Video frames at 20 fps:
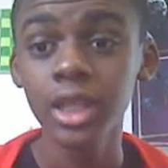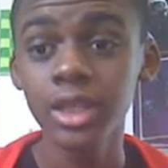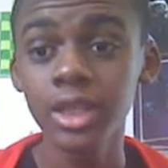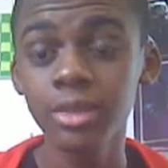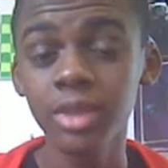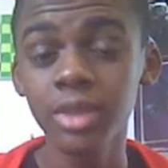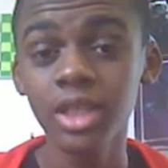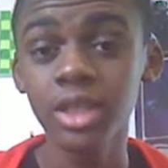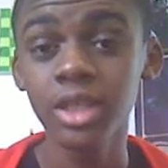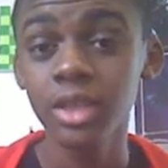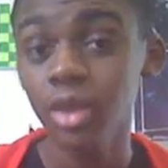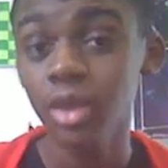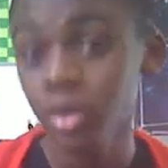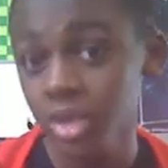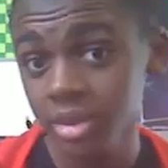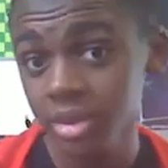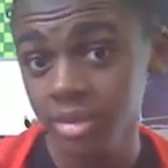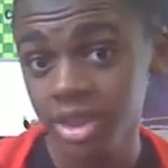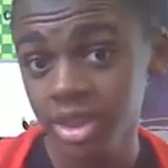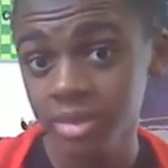because
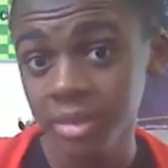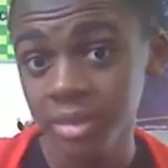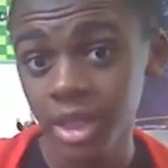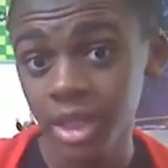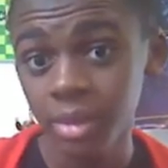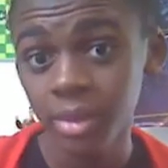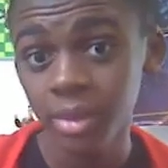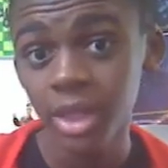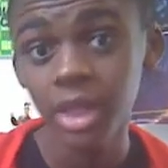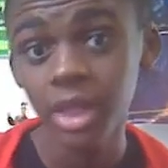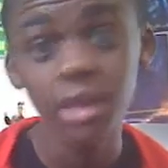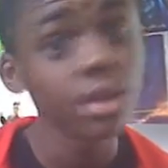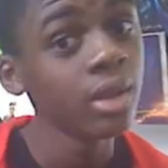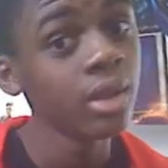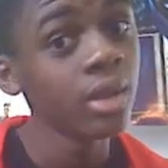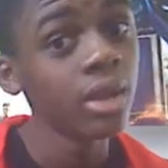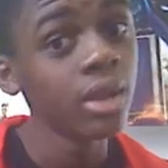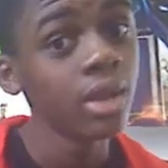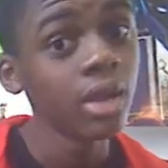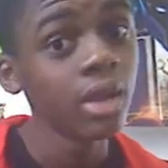Ultimate
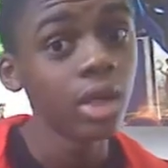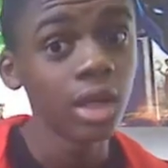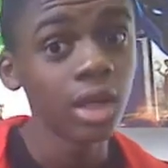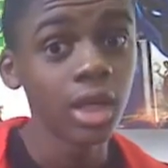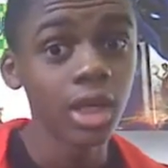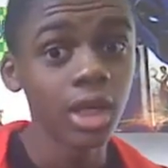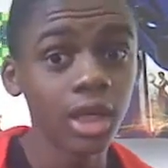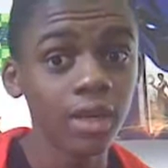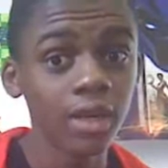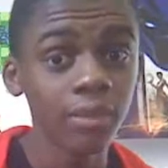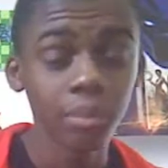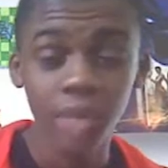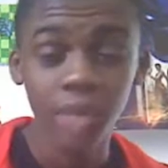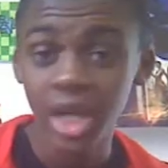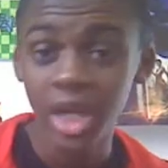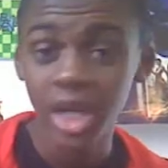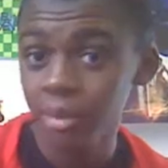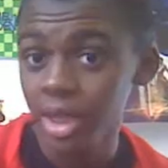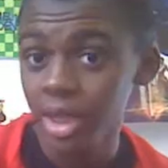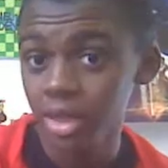Spider-Man, uh,
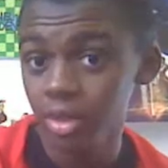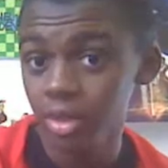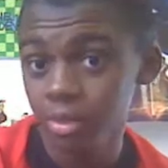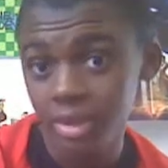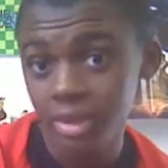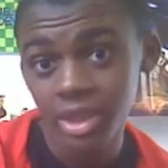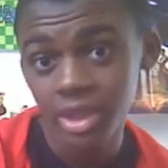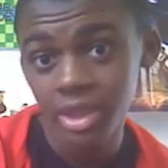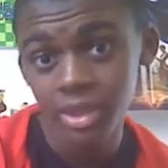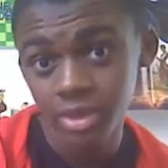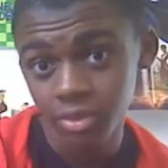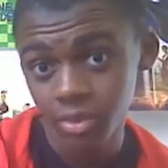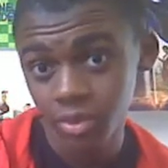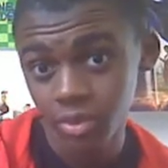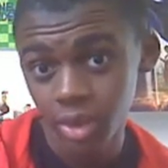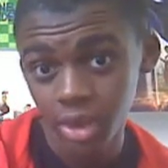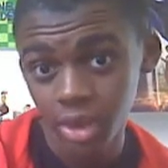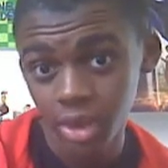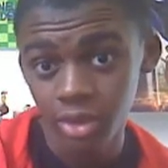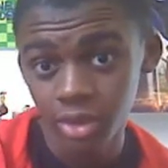Brian Michael Bendis was
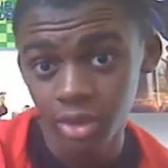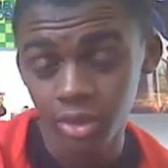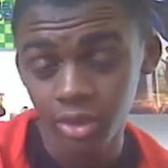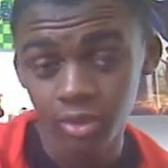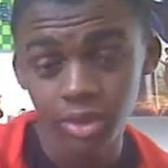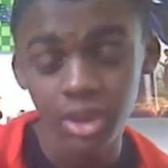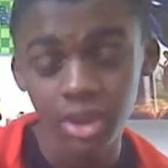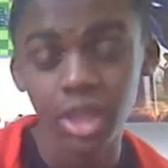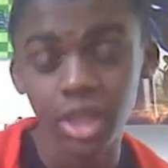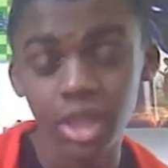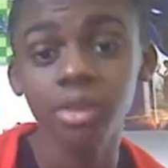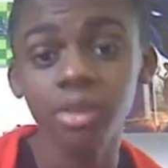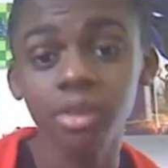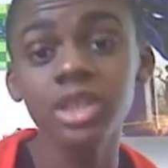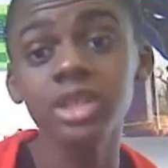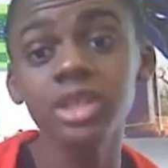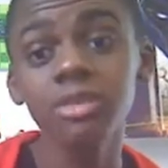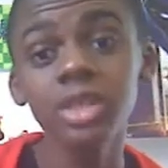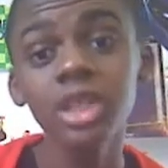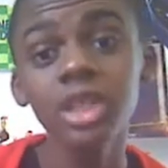working on those comics.
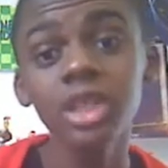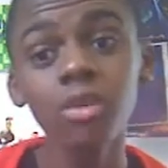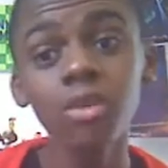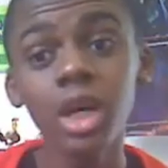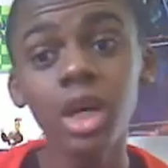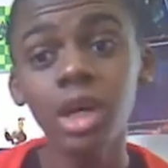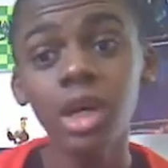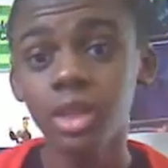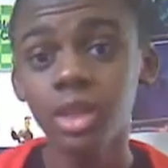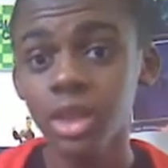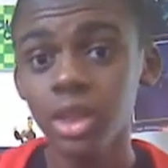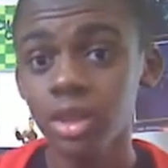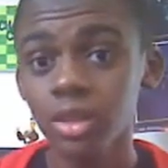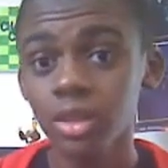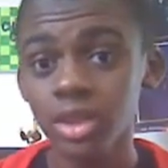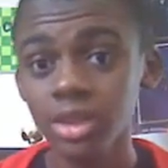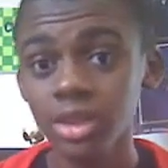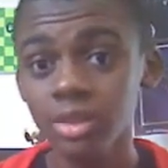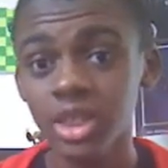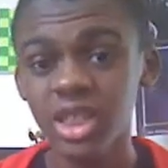Meanwhile, the
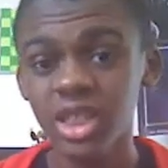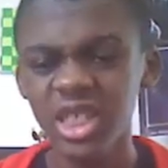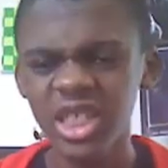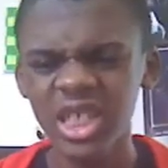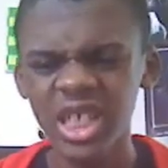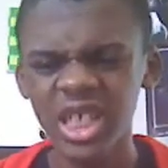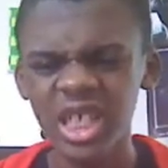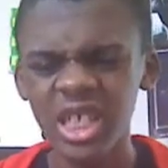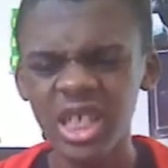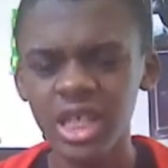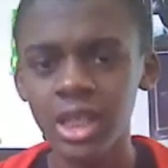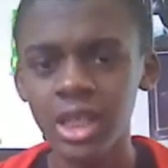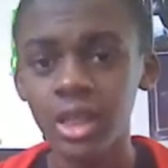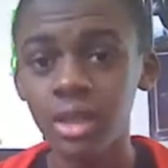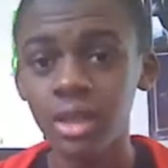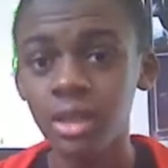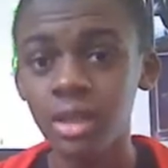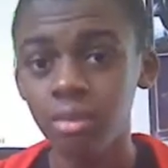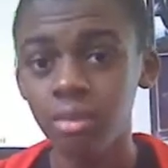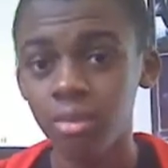Ultimates,
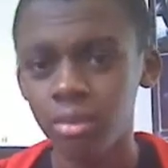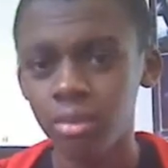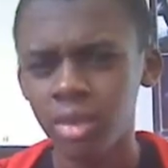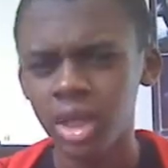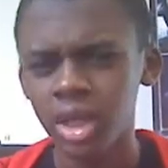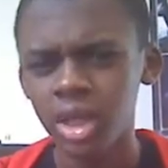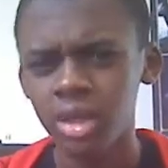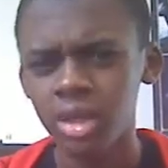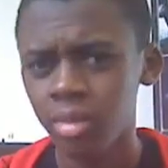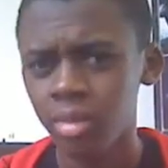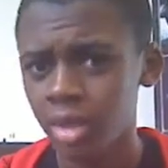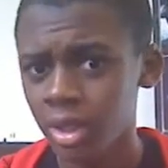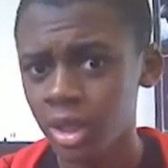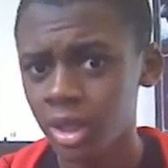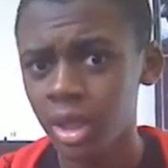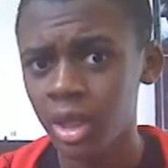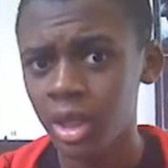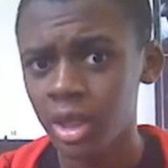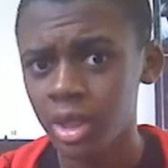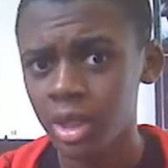Mark
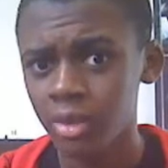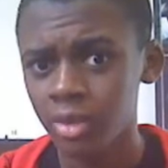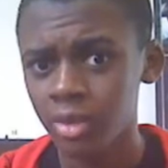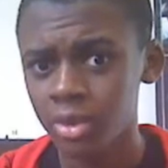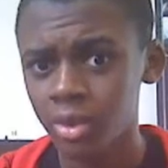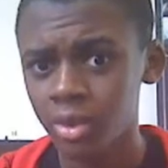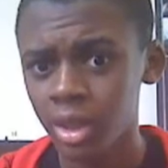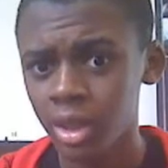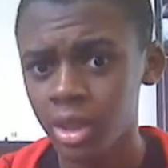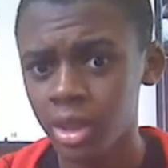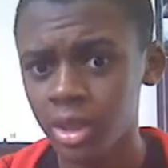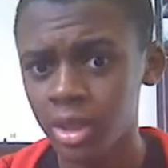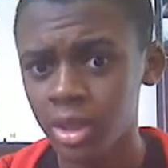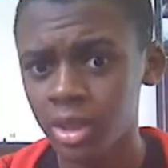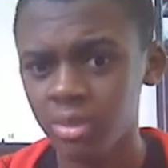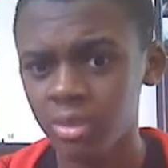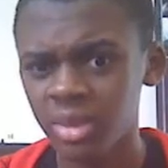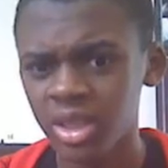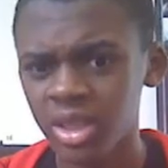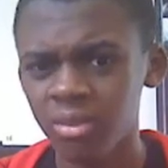Millar was working on
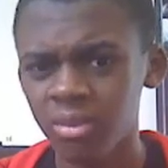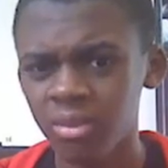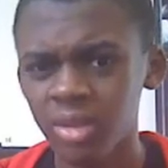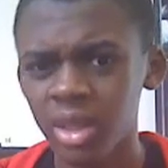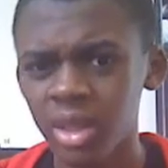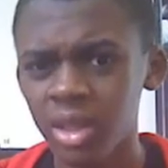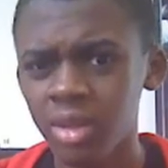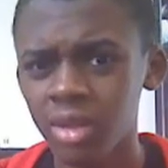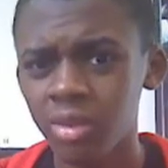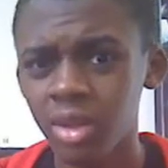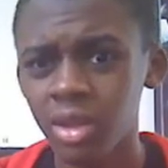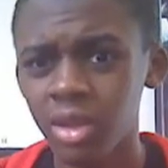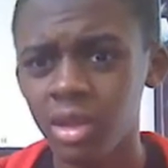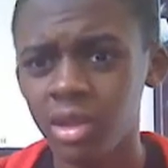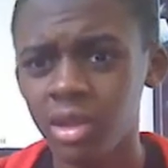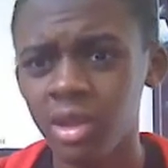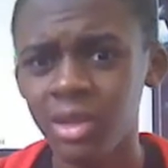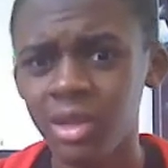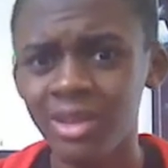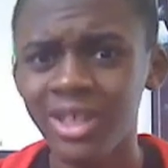them, and Mark
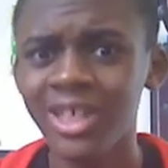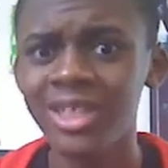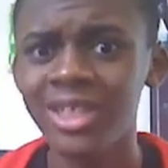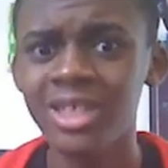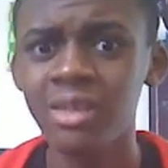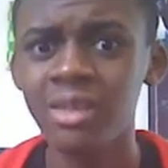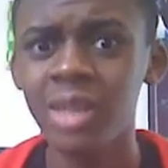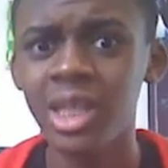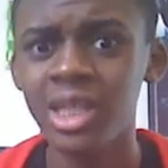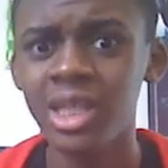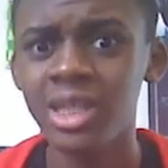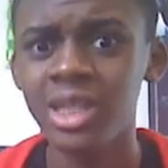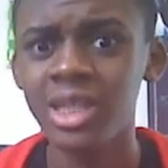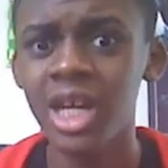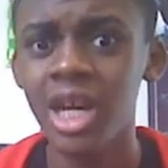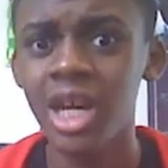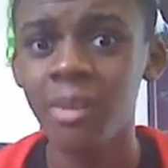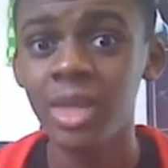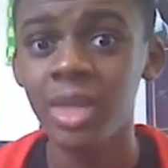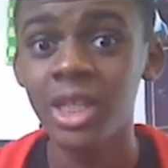Millar likes to make his
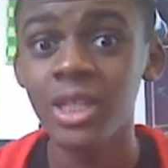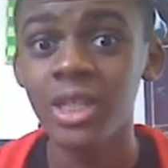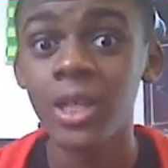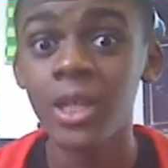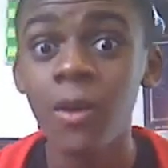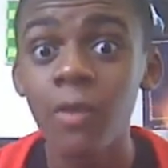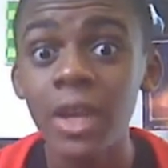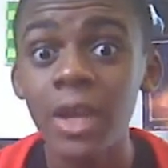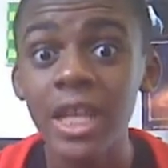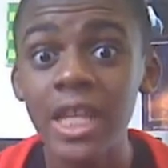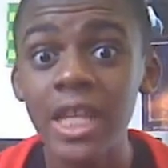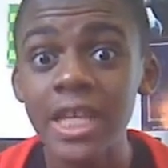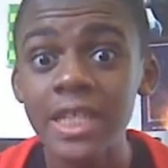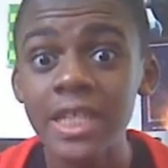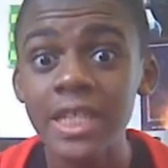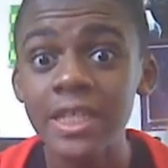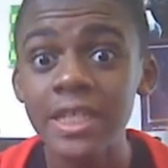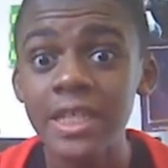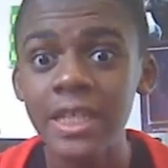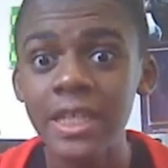comics
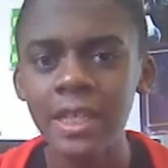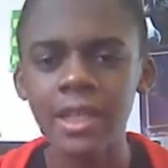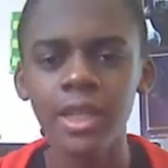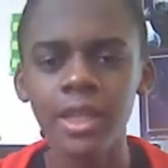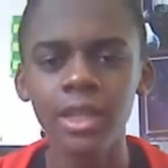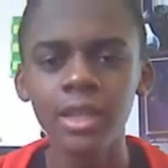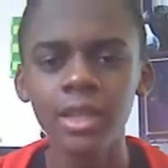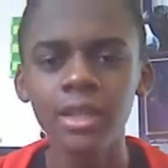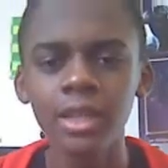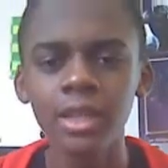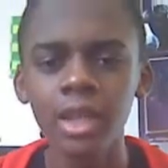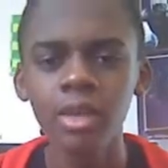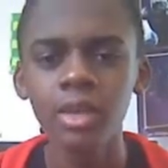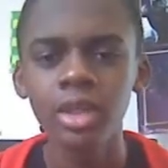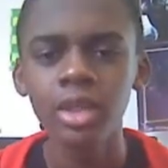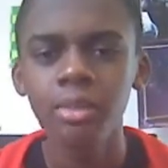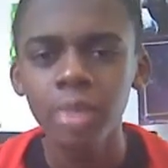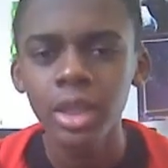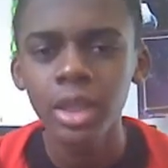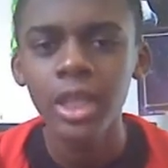realistic and deal with
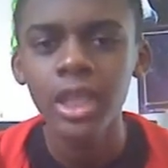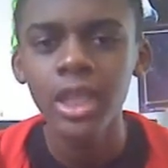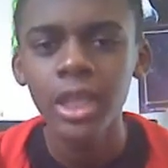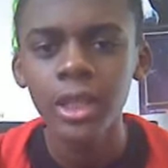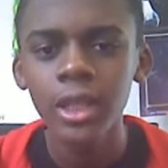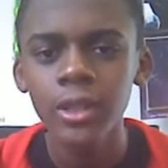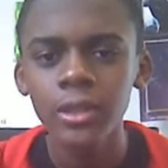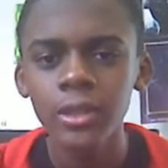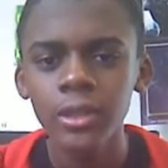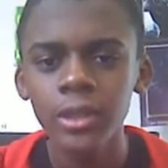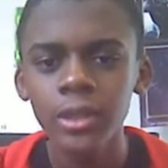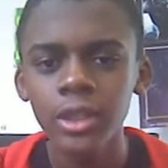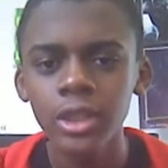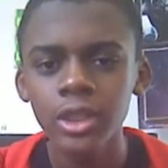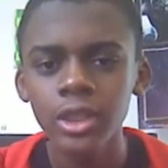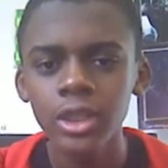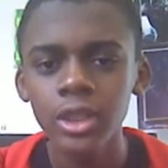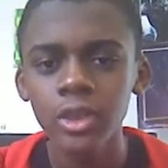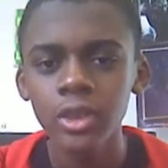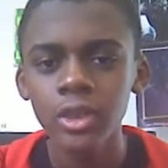political
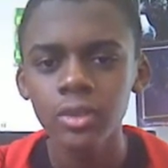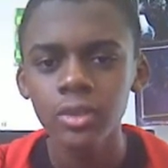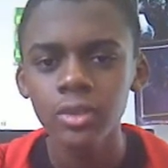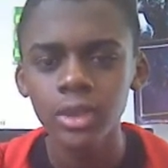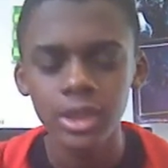issues.